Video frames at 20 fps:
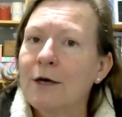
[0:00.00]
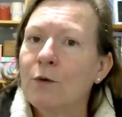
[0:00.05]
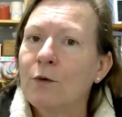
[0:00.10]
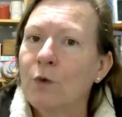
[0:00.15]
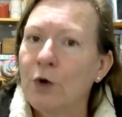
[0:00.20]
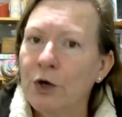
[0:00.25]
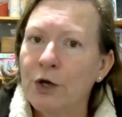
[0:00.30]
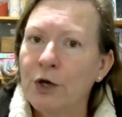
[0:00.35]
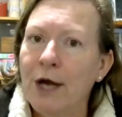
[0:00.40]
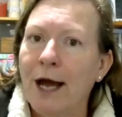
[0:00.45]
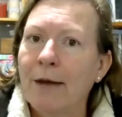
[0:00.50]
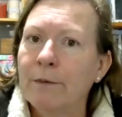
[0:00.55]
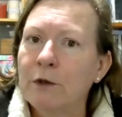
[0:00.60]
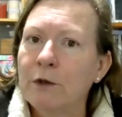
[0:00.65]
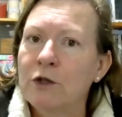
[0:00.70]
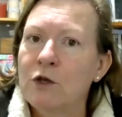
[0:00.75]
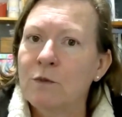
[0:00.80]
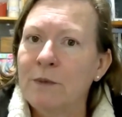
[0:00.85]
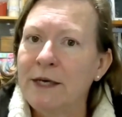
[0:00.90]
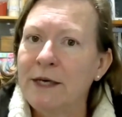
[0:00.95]
were you
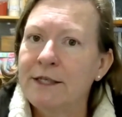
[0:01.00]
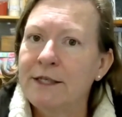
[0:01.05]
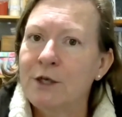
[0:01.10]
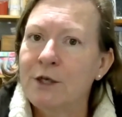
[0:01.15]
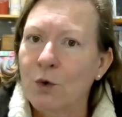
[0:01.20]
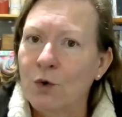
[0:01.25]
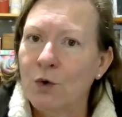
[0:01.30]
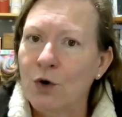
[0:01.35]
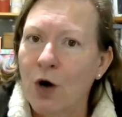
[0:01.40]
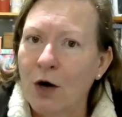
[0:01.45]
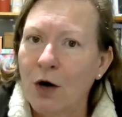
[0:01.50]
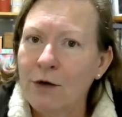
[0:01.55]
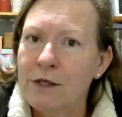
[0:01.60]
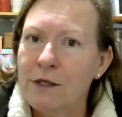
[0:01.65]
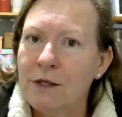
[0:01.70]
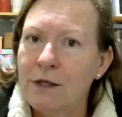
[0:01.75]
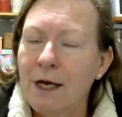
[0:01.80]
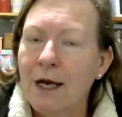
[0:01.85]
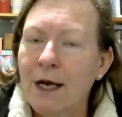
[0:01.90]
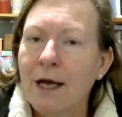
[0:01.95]
able to meet it or not?